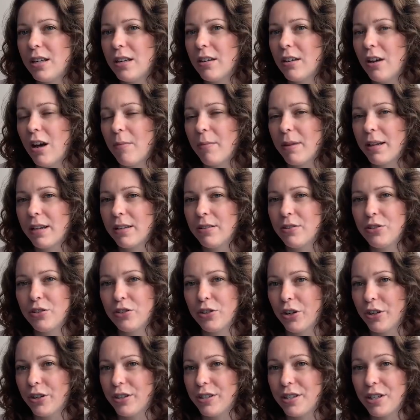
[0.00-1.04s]
economic
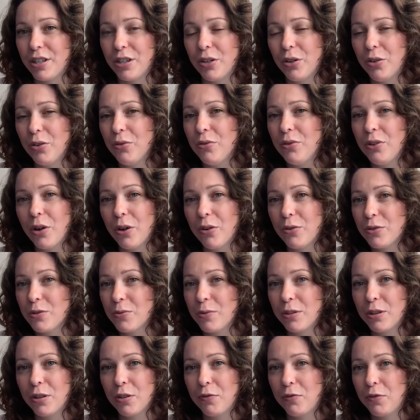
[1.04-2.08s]
uncertainty, who knows
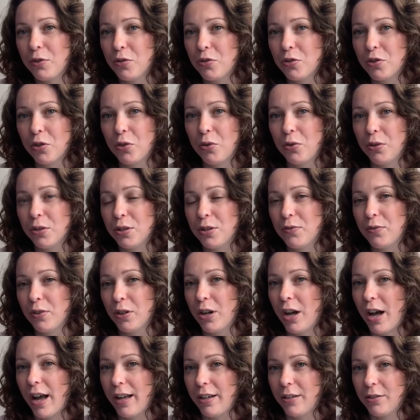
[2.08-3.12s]
what the future holds for
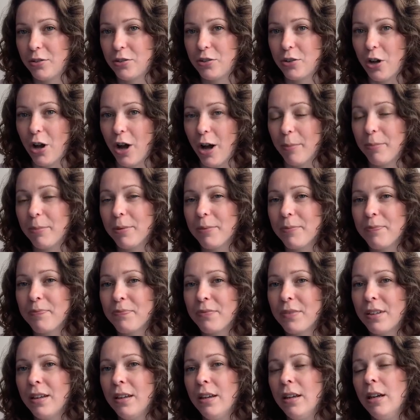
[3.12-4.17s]
Kyle's shop?
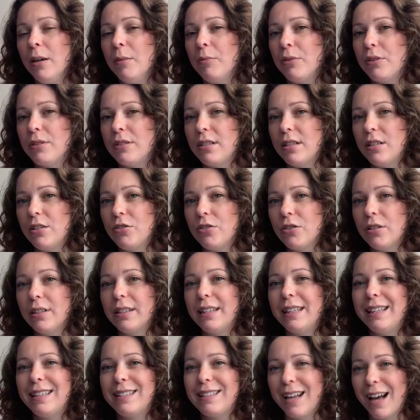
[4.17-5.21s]

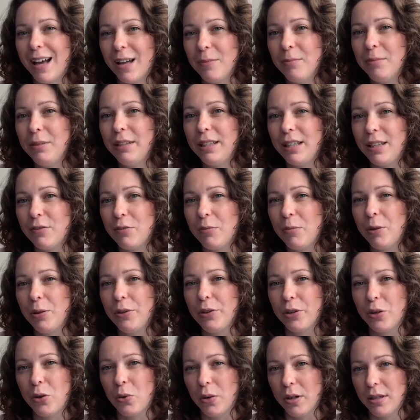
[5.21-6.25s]
Procedurally, it's unbelievable
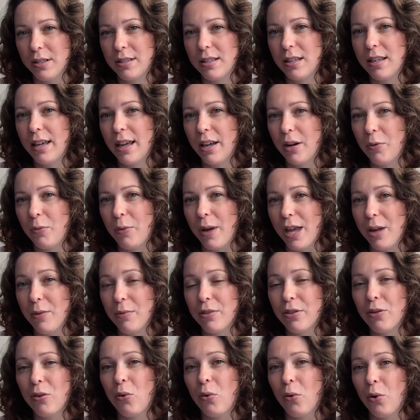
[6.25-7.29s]
that courts can get away
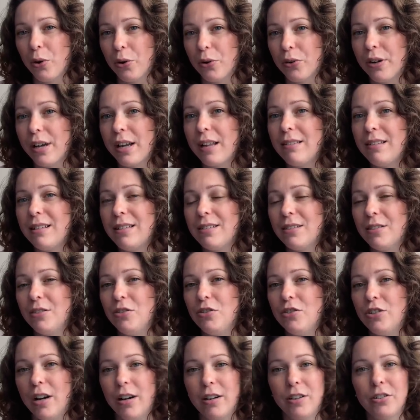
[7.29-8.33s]
with ordering these
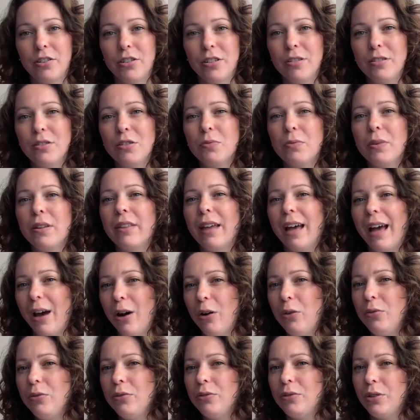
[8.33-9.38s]
injunctions
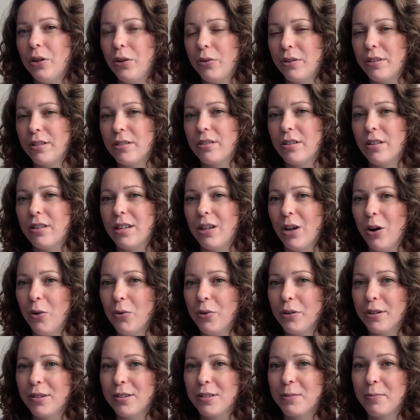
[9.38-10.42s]
without notice to the
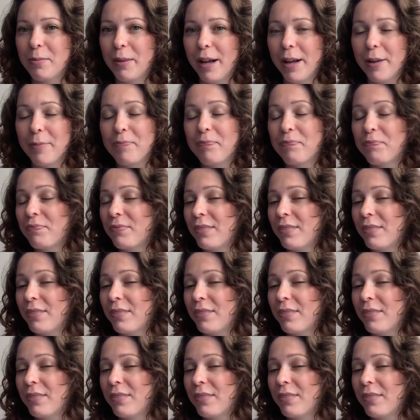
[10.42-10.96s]
owners, but